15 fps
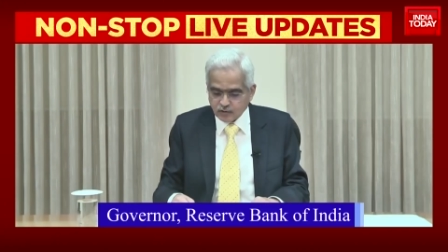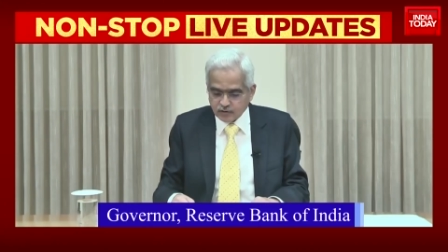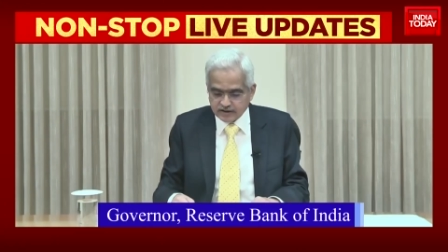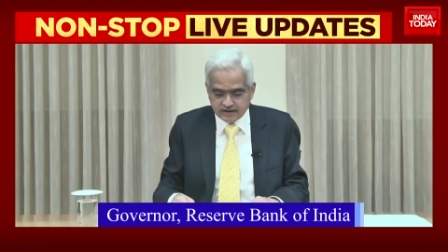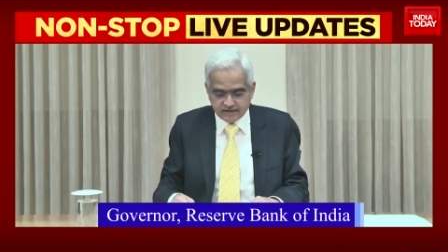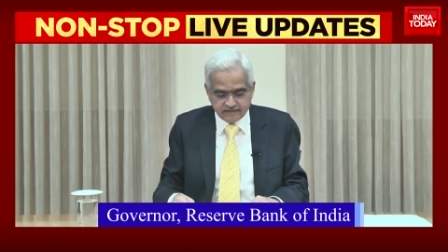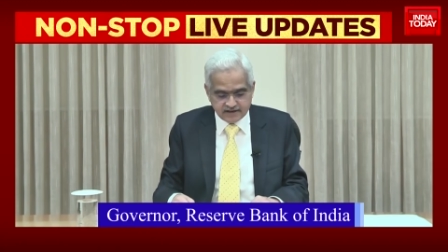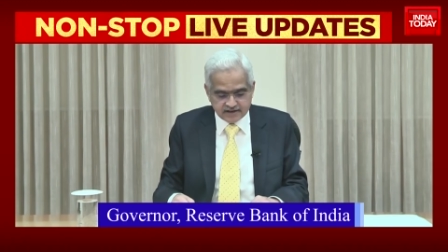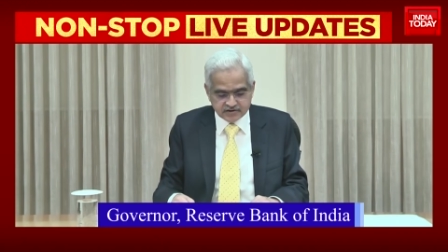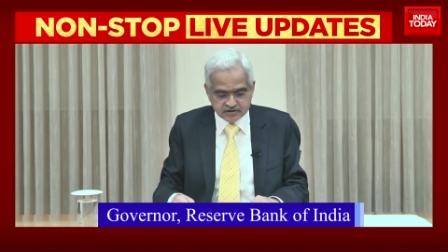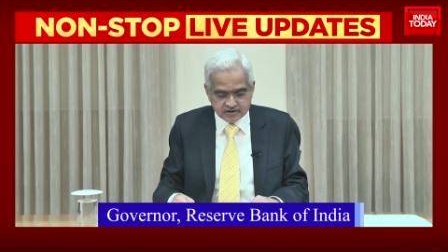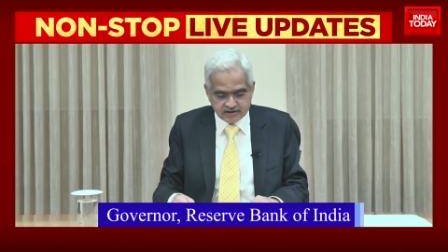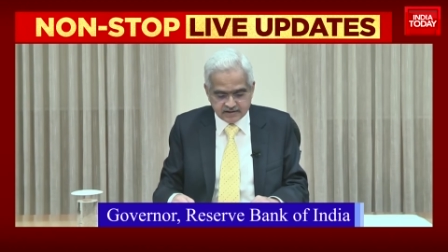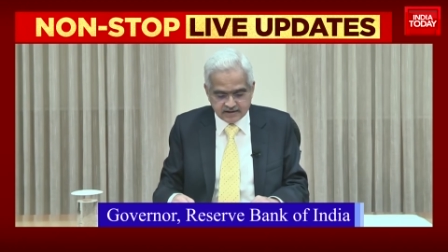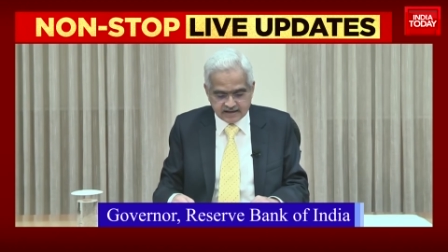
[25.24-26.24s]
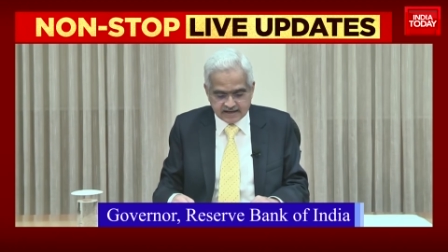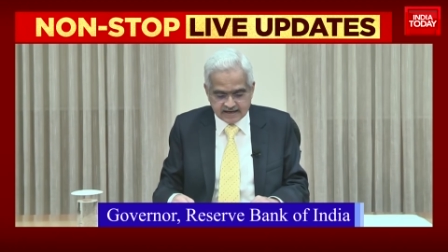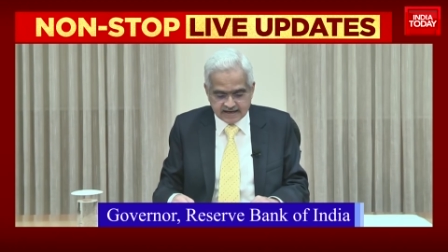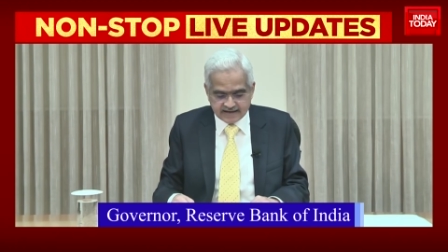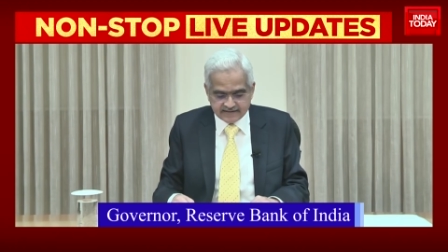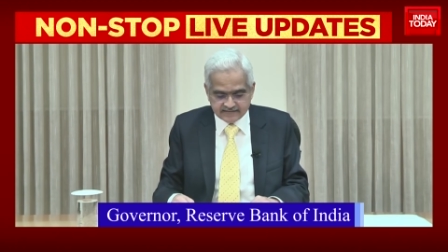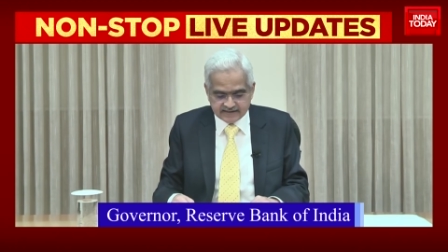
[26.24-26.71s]
core inflation,
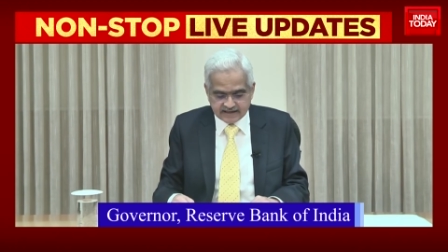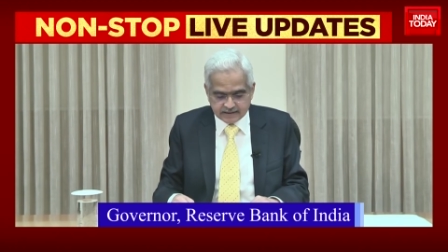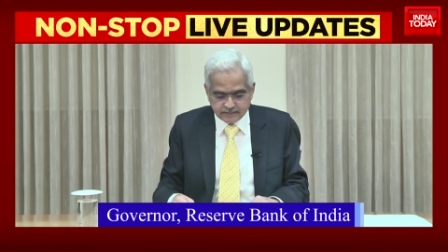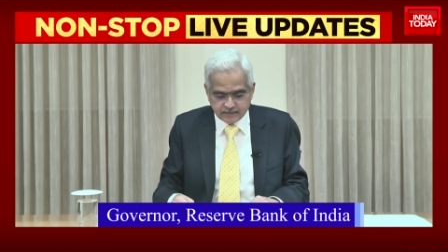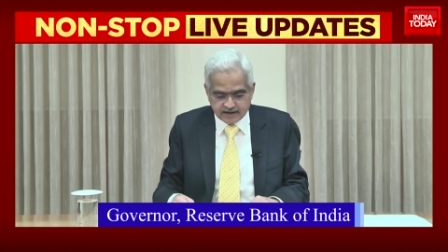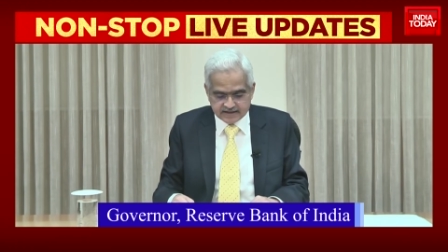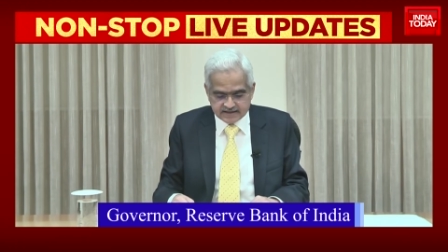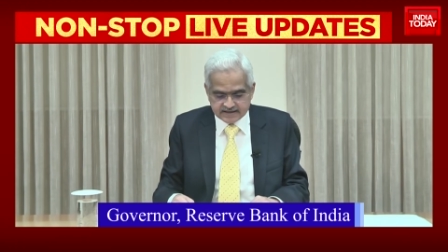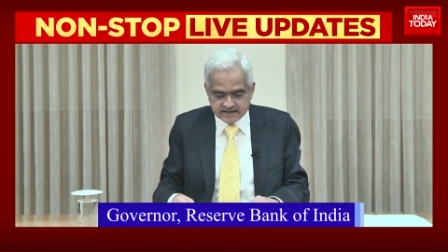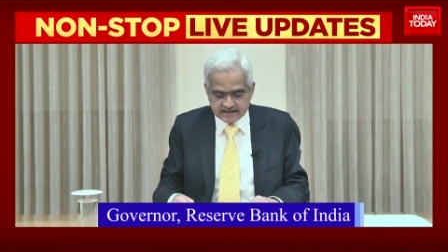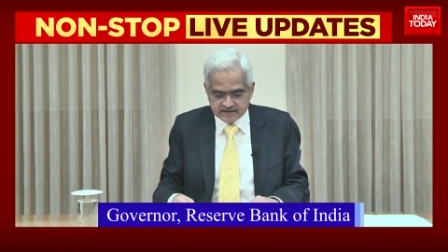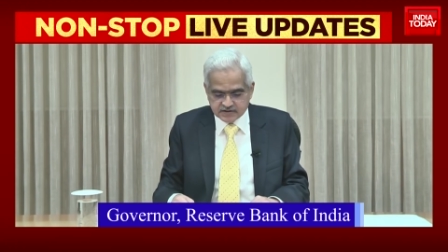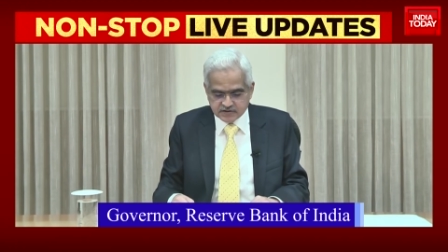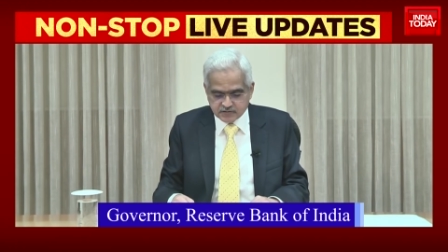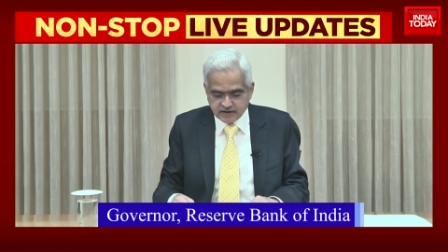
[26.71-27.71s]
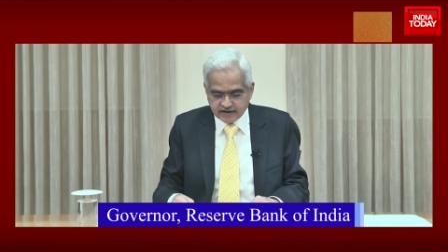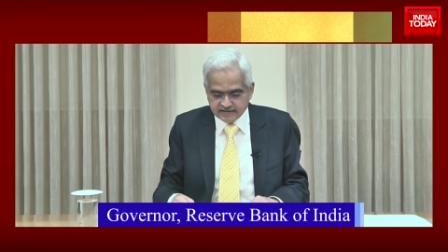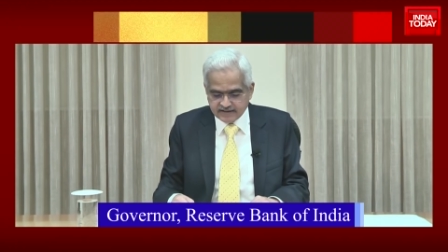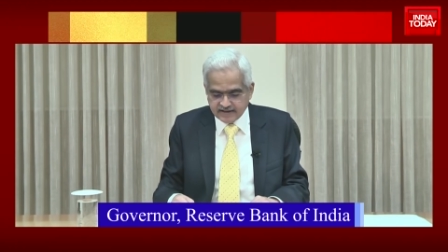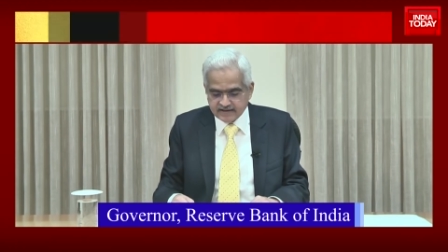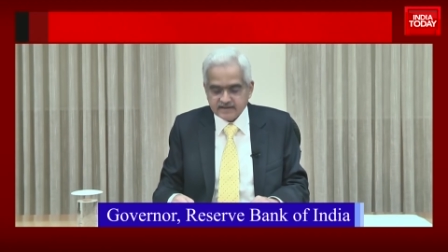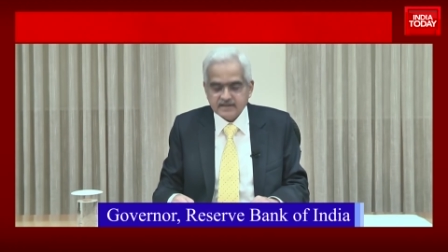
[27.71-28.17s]
and thereby
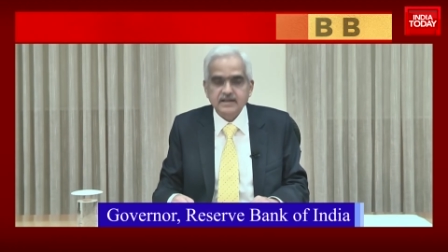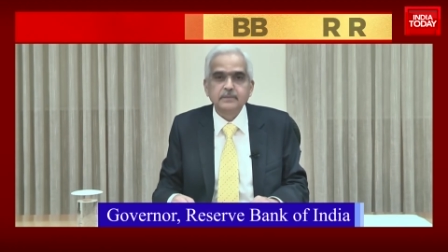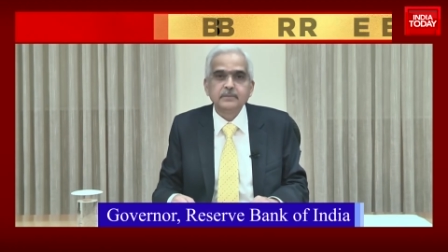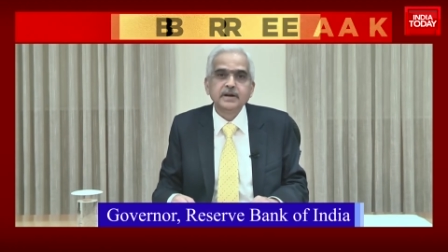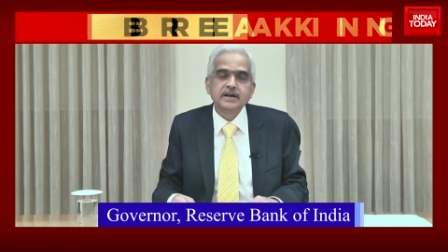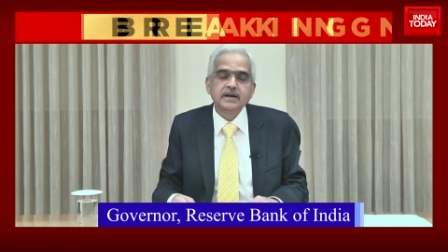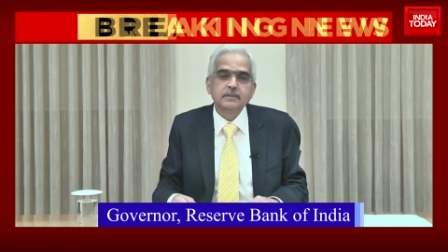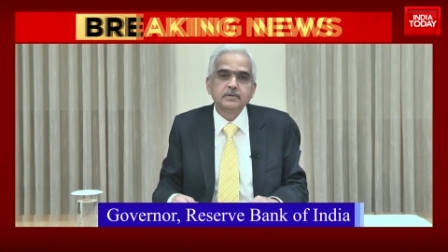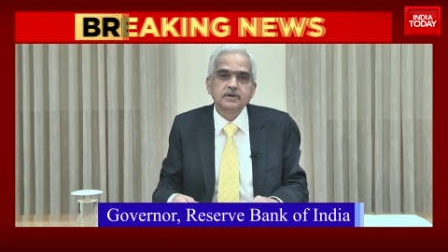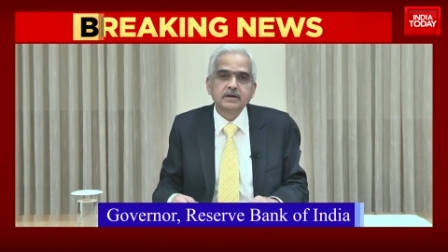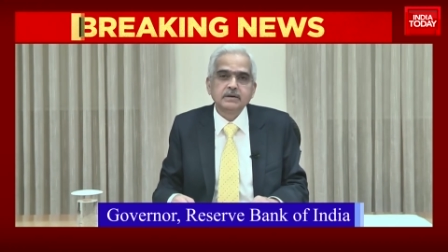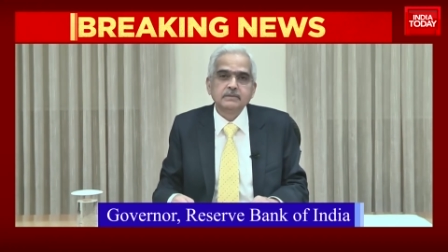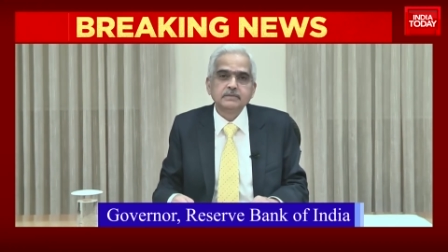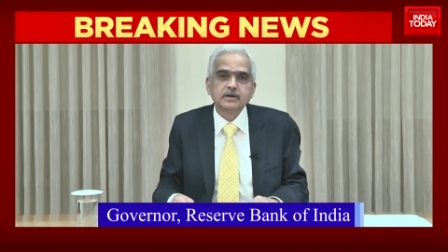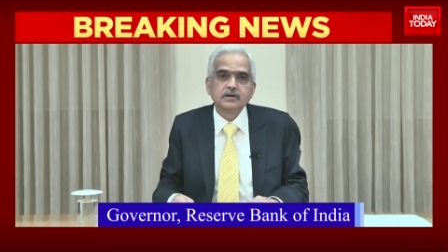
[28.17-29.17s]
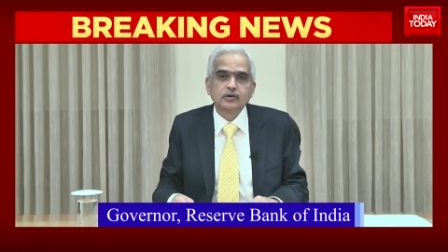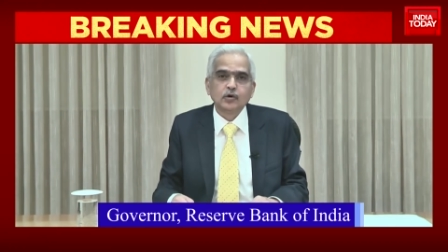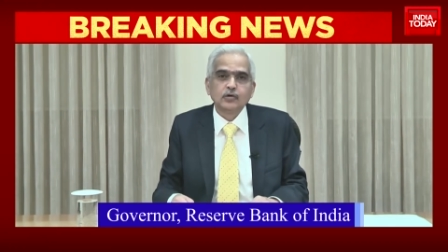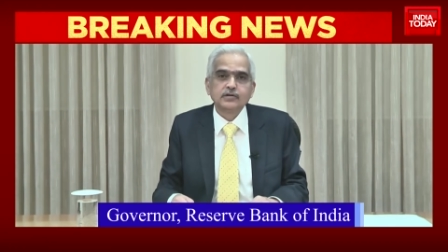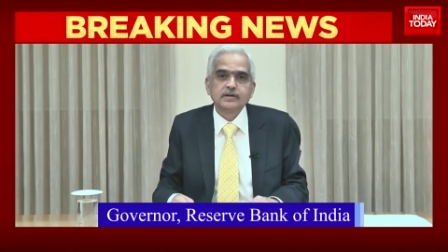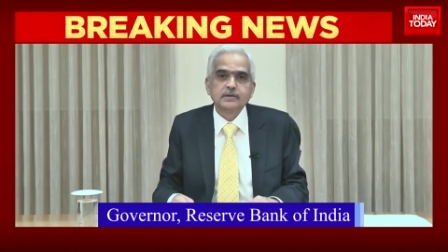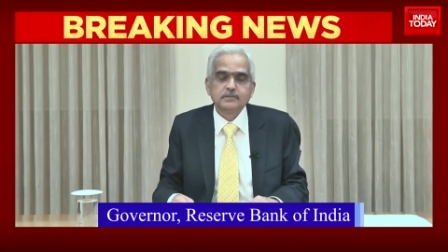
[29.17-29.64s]
strengthen the medium-term
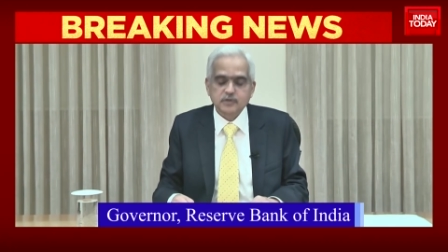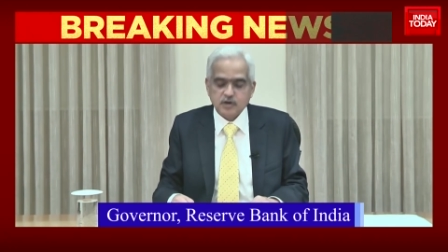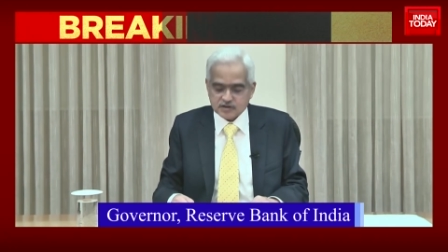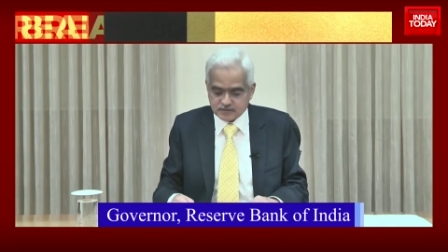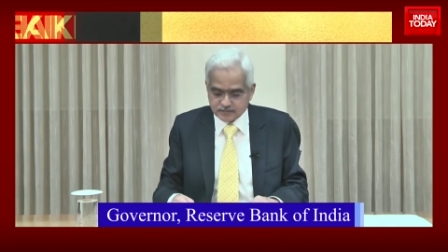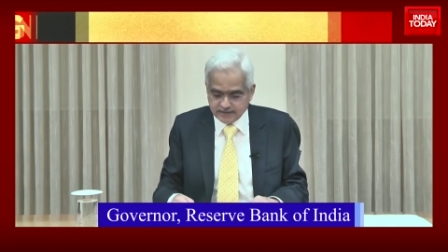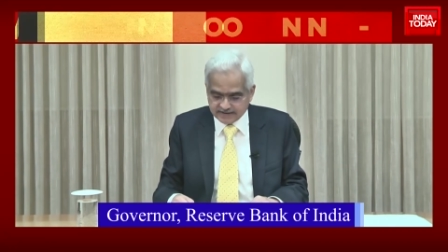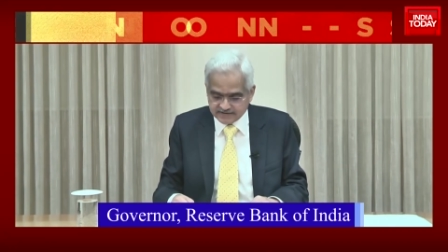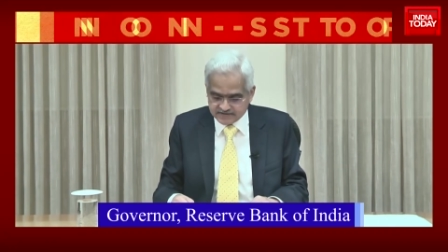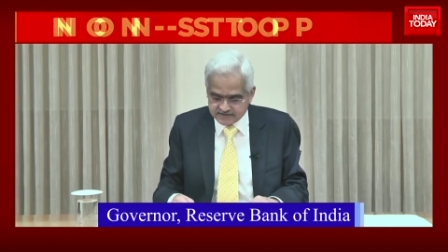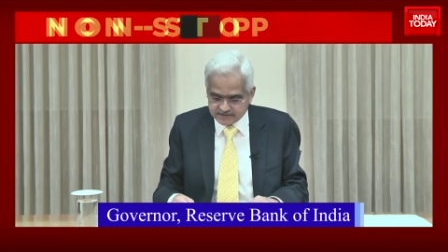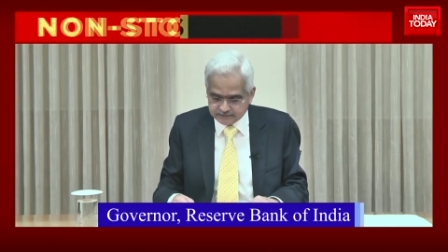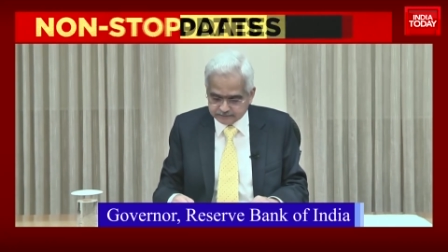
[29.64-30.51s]
growth prospects.